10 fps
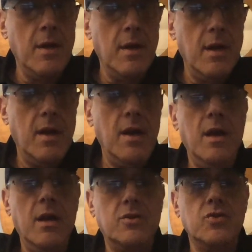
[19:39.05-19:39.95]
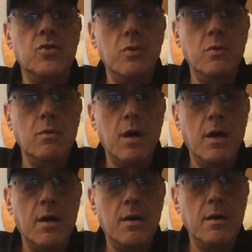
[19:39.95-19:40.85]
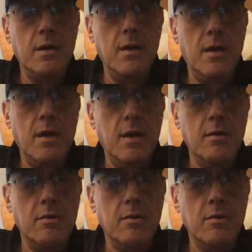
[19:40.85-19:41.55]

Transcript: its new uh, uh,